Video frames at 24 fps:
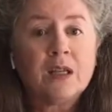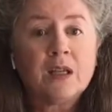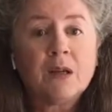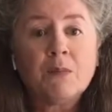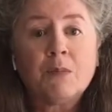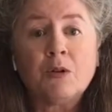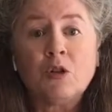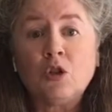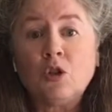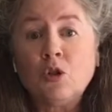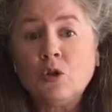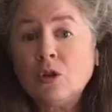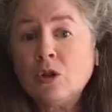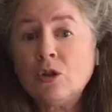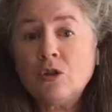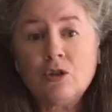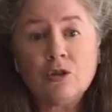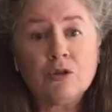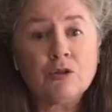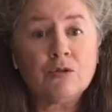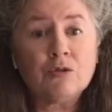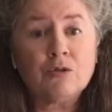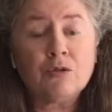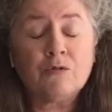But you can
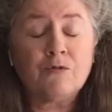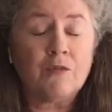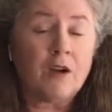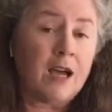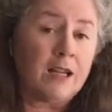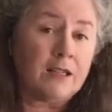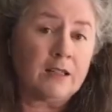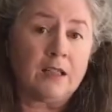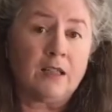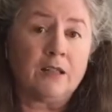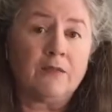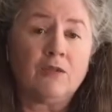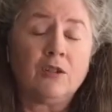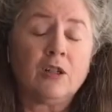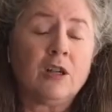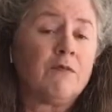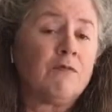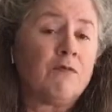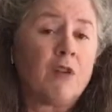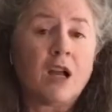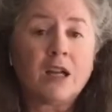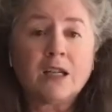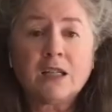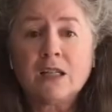use vodka. If you got
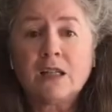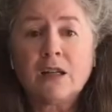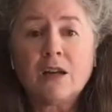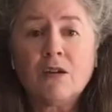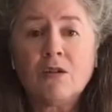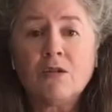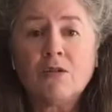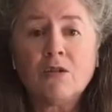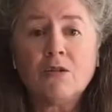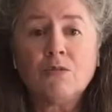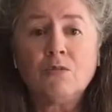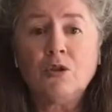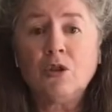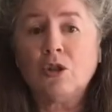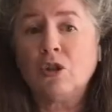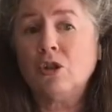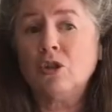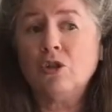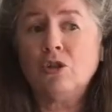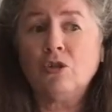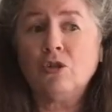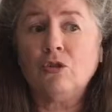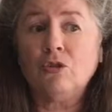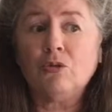vodka at home, you can
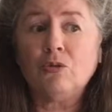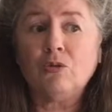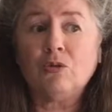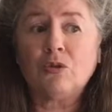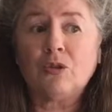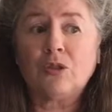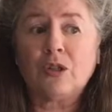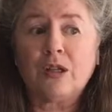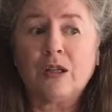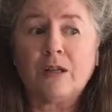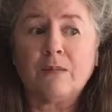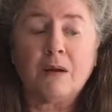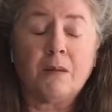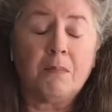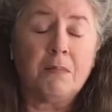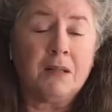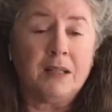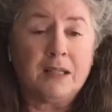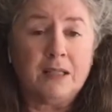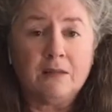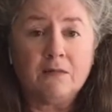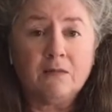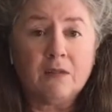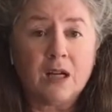use a
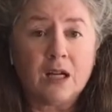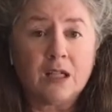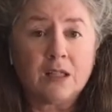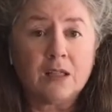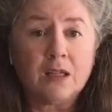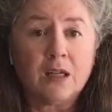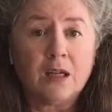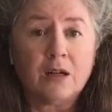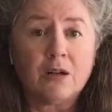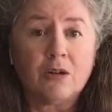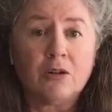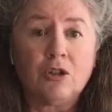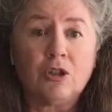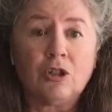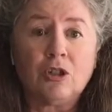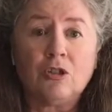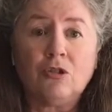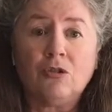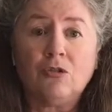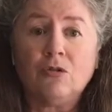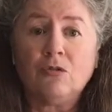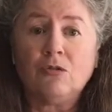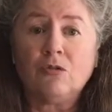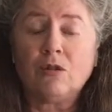plain vodka, or you can
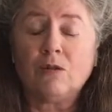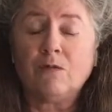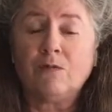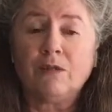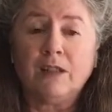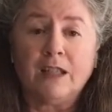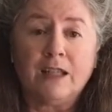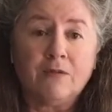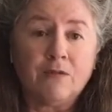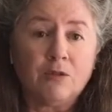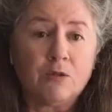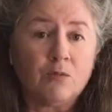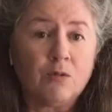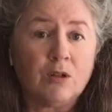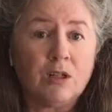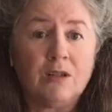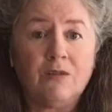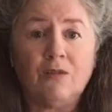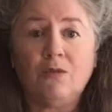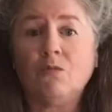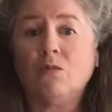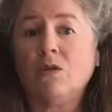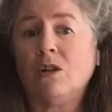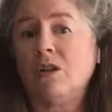use a flavored one if
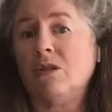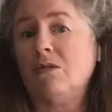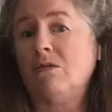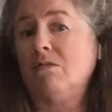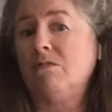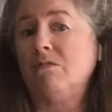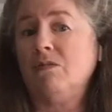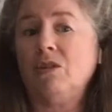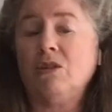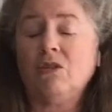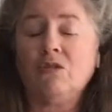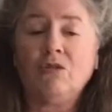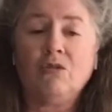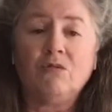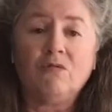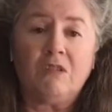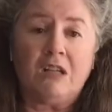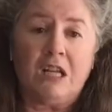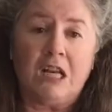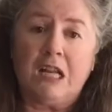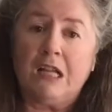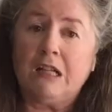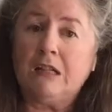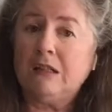you want to do
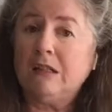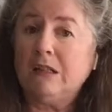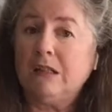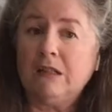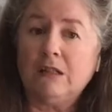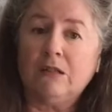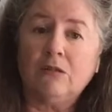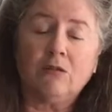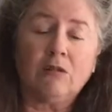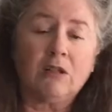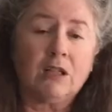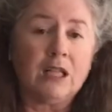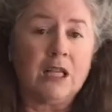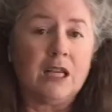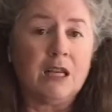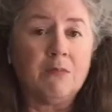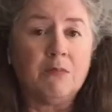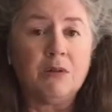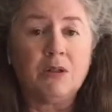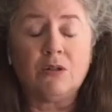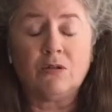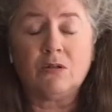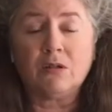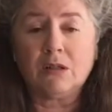vanilla or
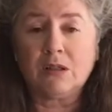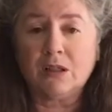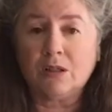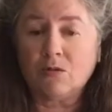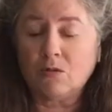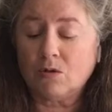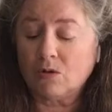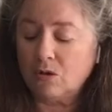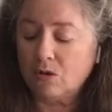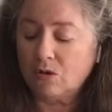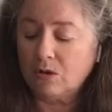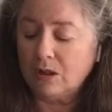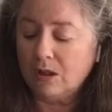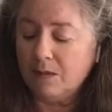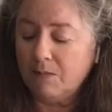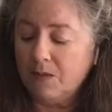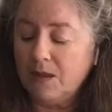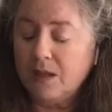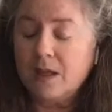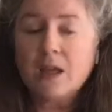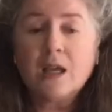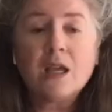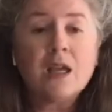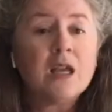lemon or citrus or something.
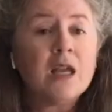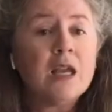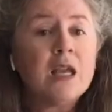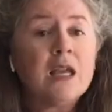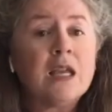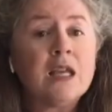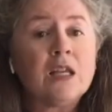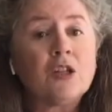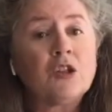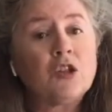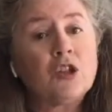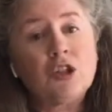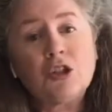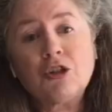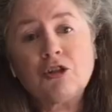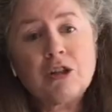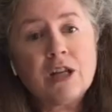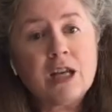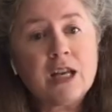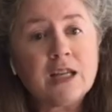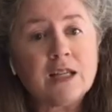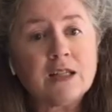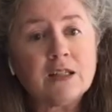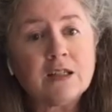It's to your
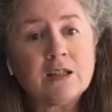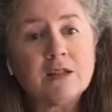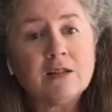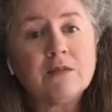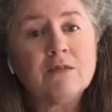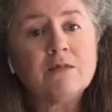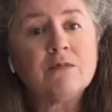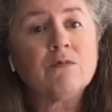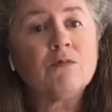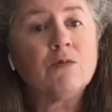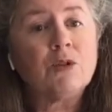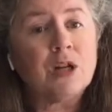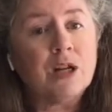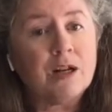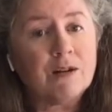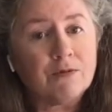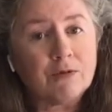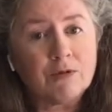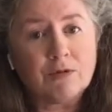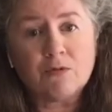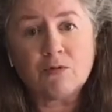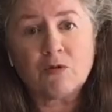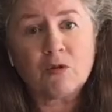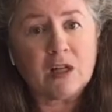taste,
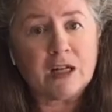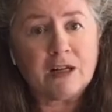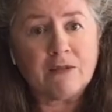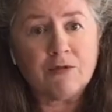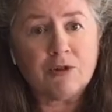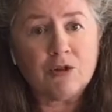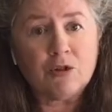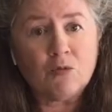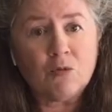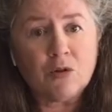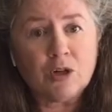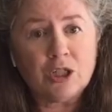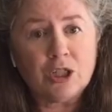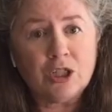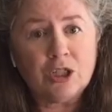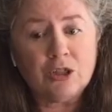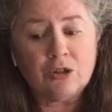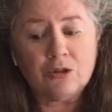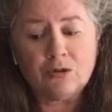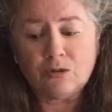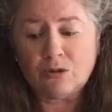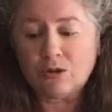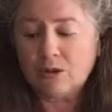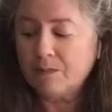whatever you want to
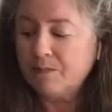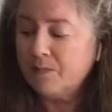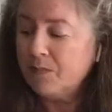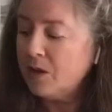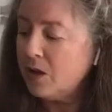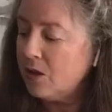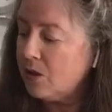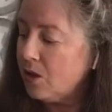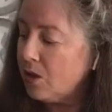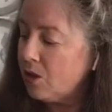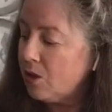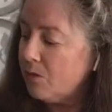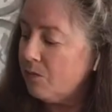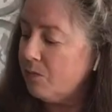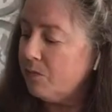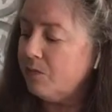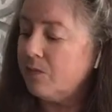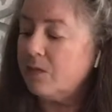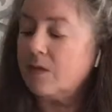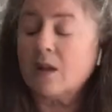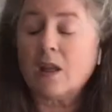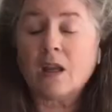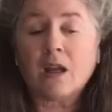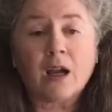use. So
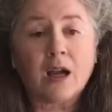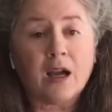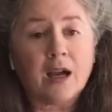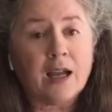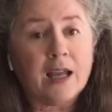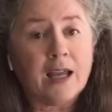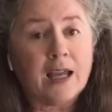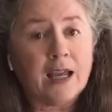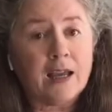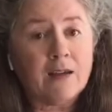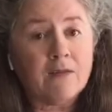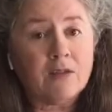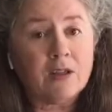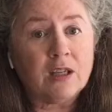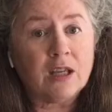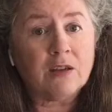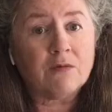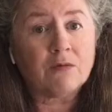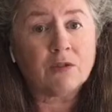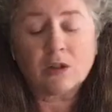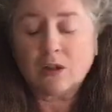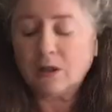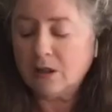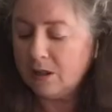I have the
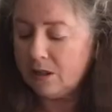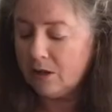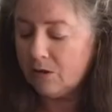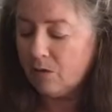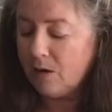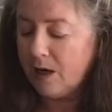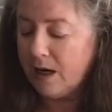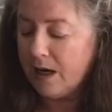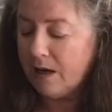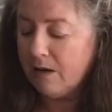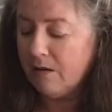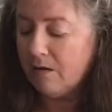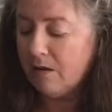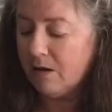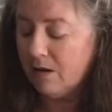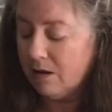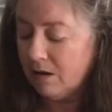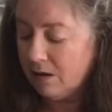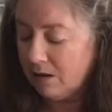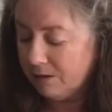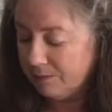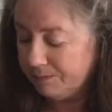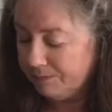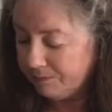Everclear grain
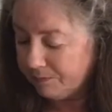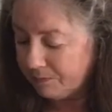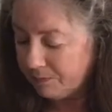alcohol.